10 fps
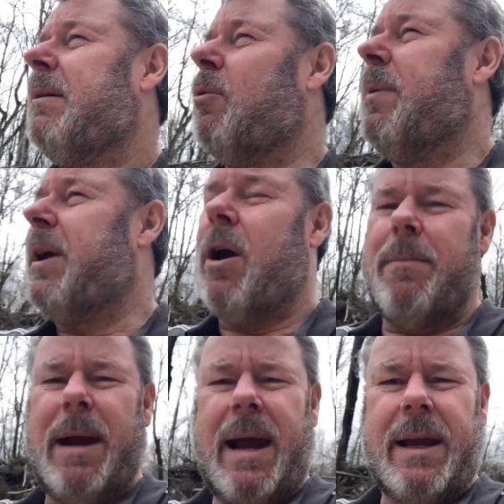will be
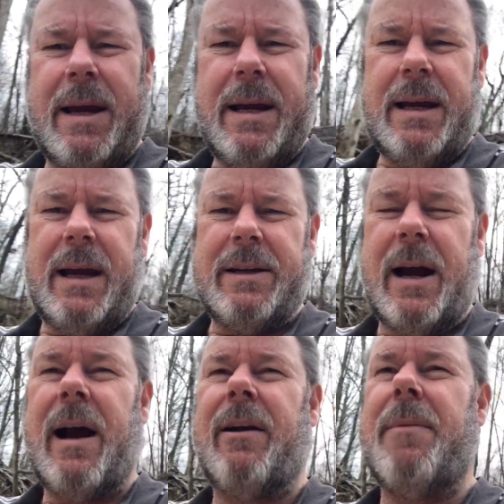going back to
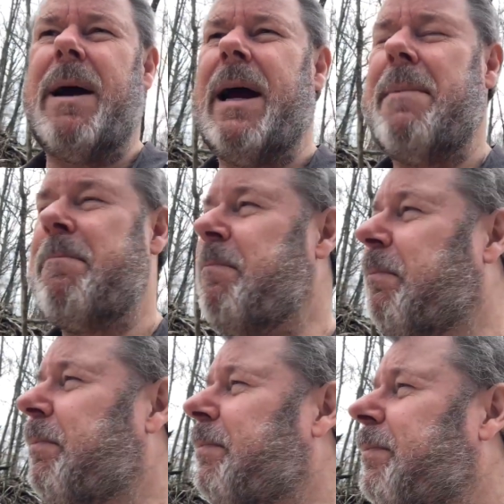RMA
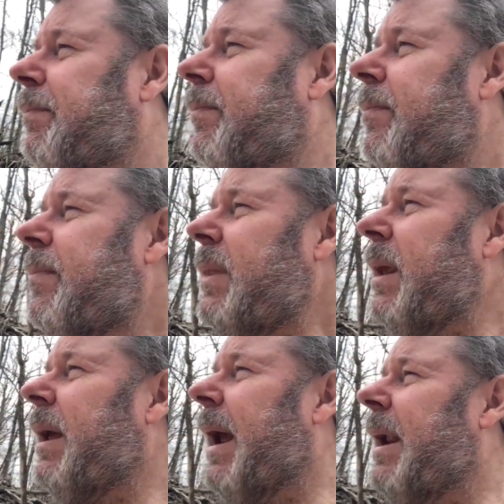
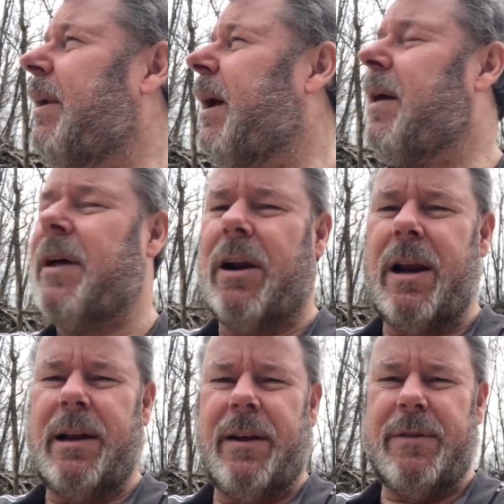and uh, they'll
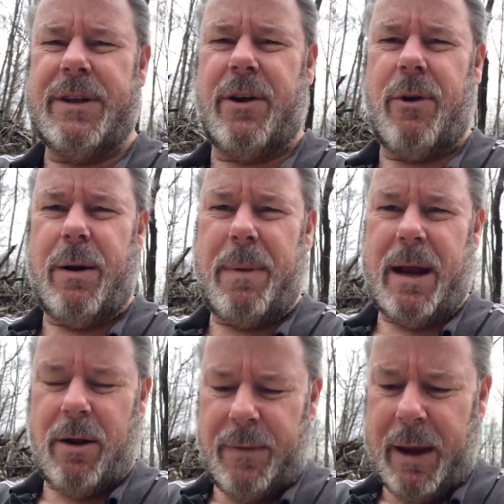either give us a credit
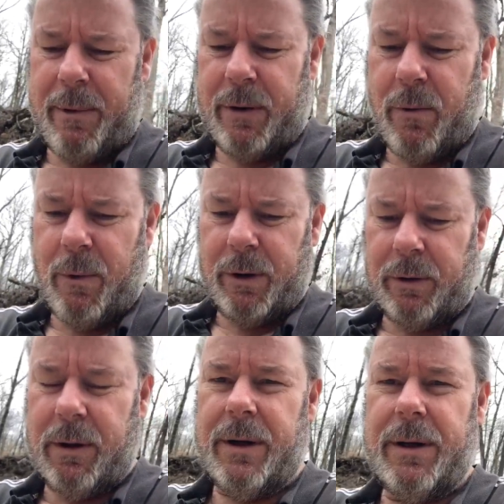back on that one or
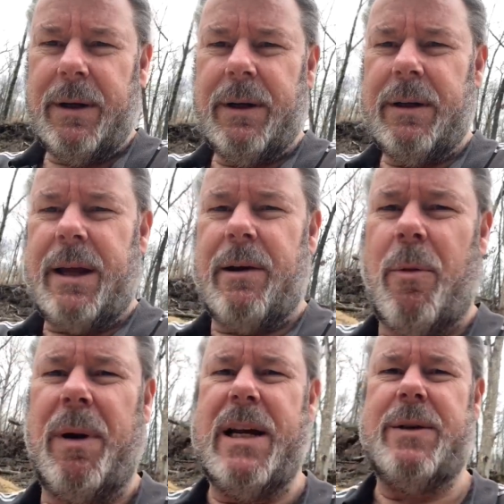we'll get a
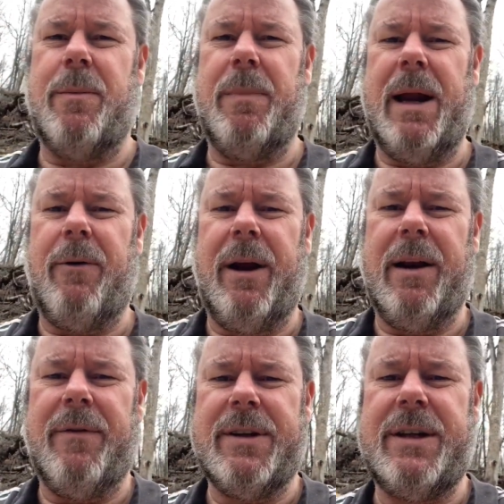replacement battery in
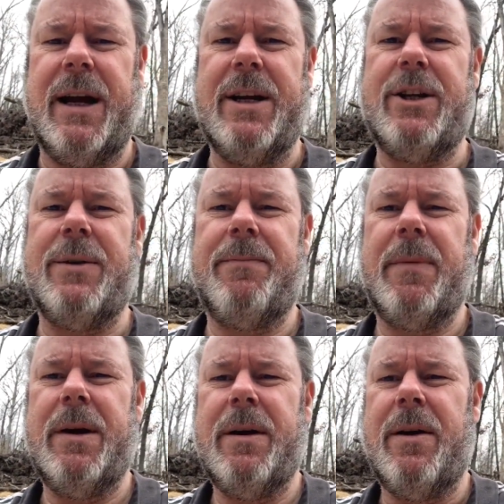at this stage
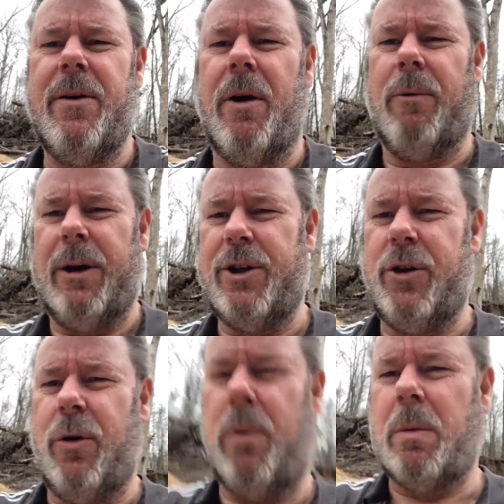not really
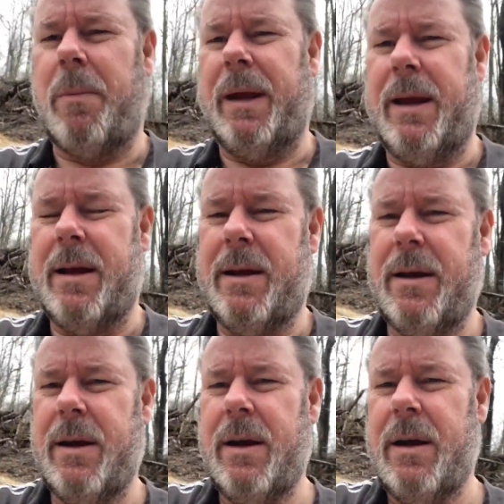sure, probably.
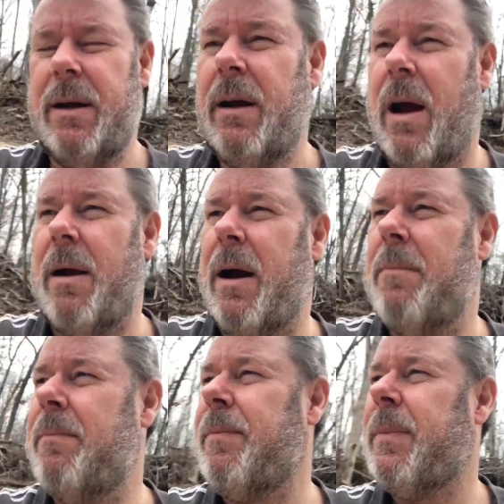
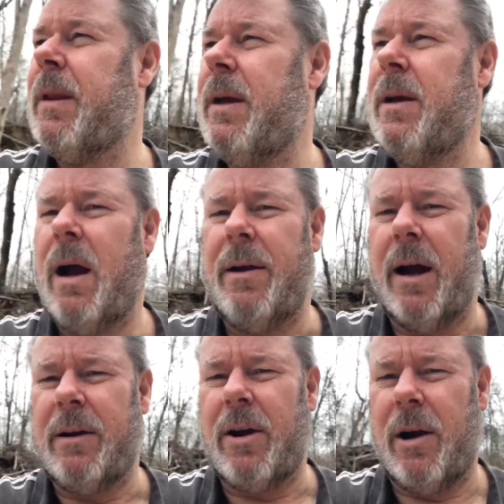Um,
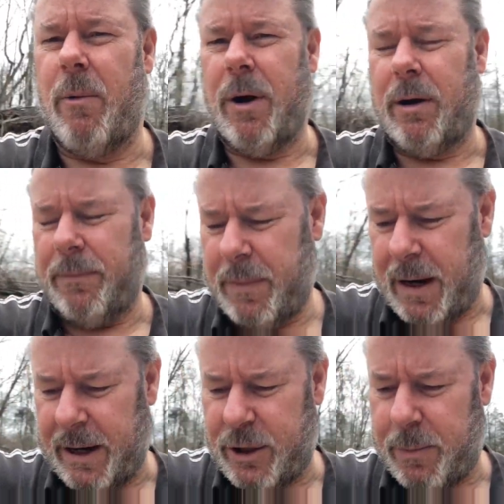I, I kind of want a,
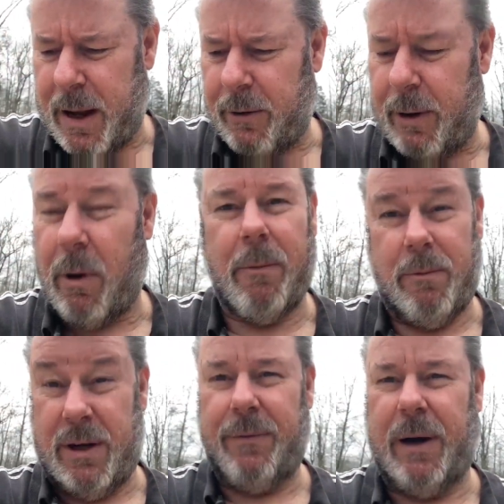an extra battery. Well,
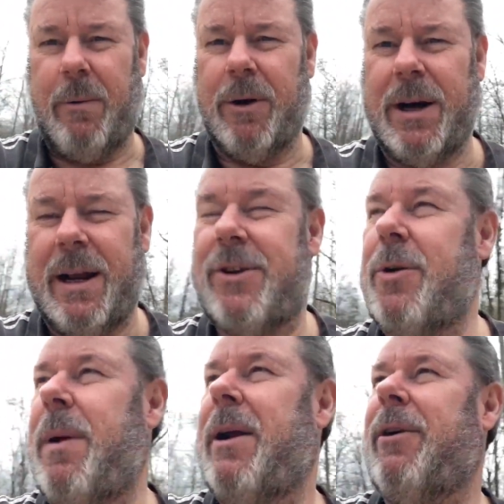definitely want an
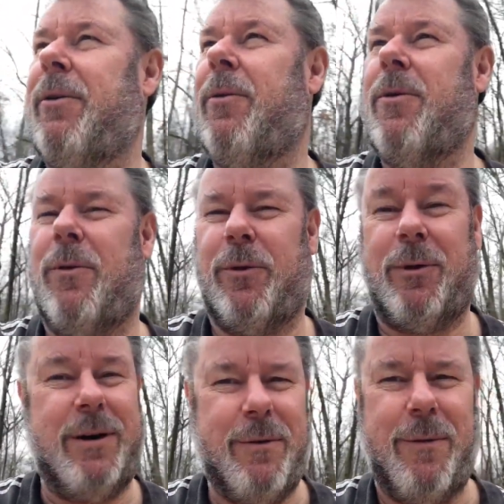extra battery or, or
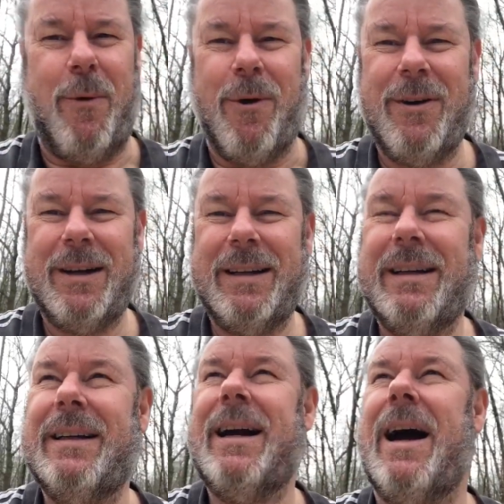three or four.
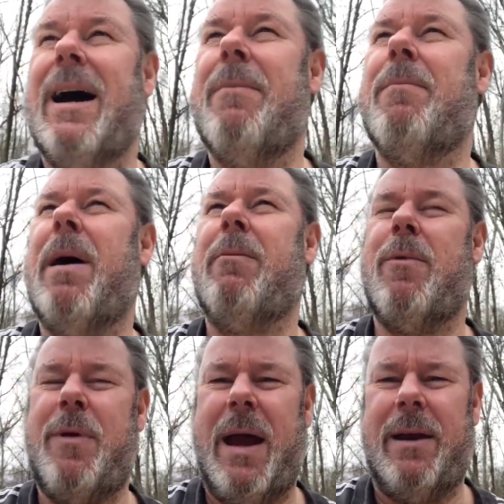Um, but
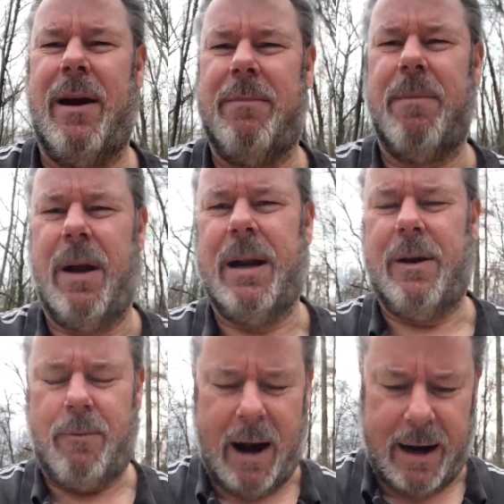with that, I, I, need
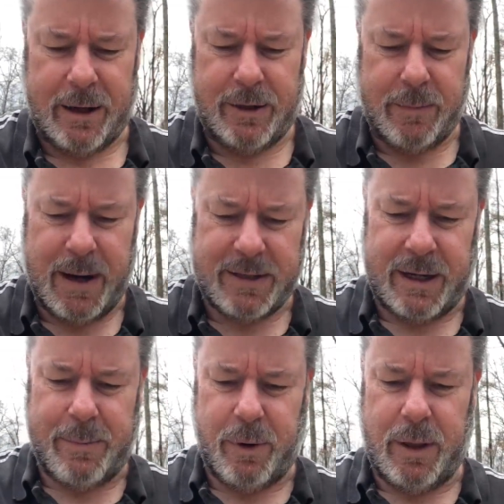a rack to
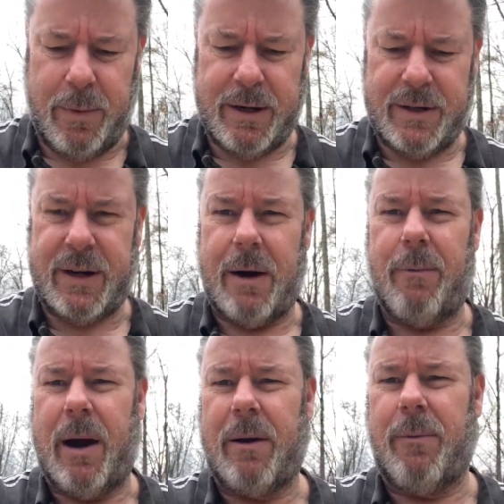basically put them in to start
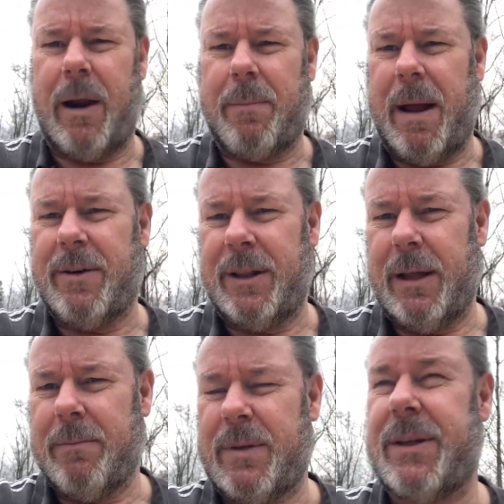rack, rack mounting
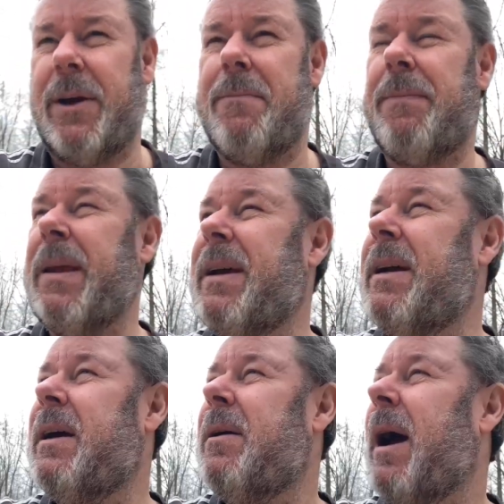them. So
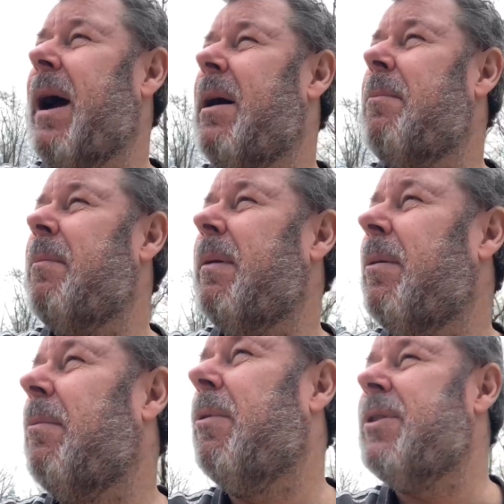um,
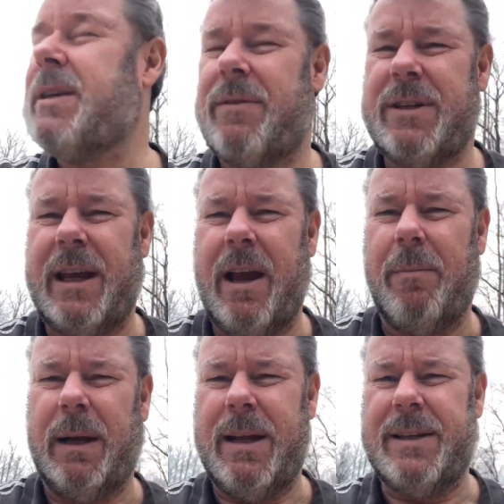we'll just have to see how
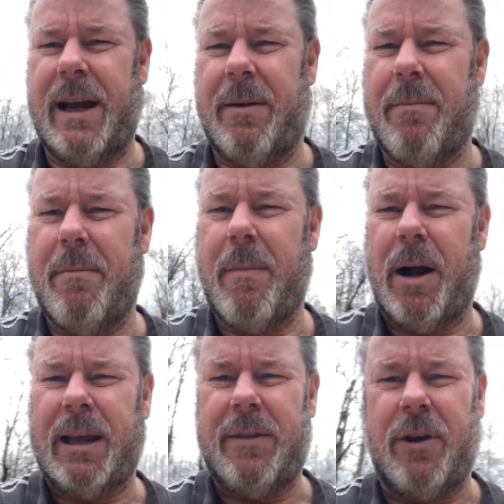it plays out.
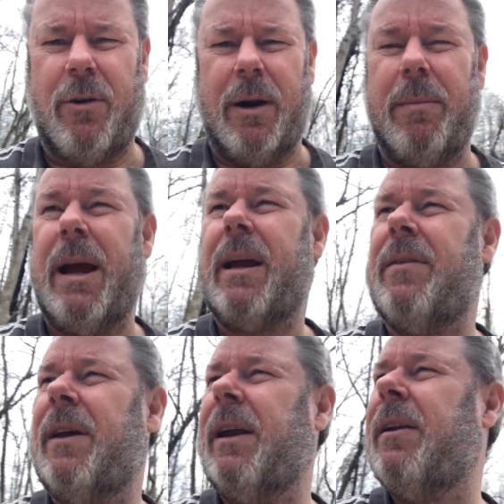Might get the credit back
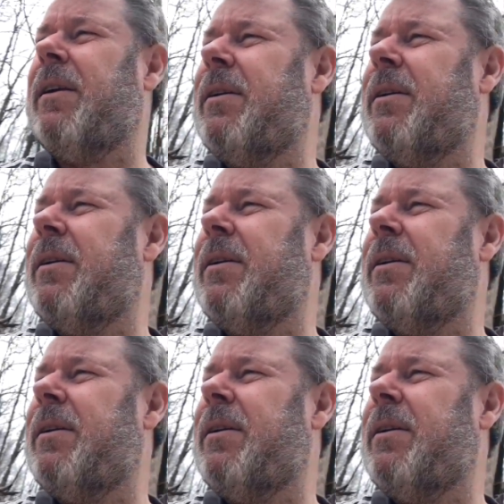and then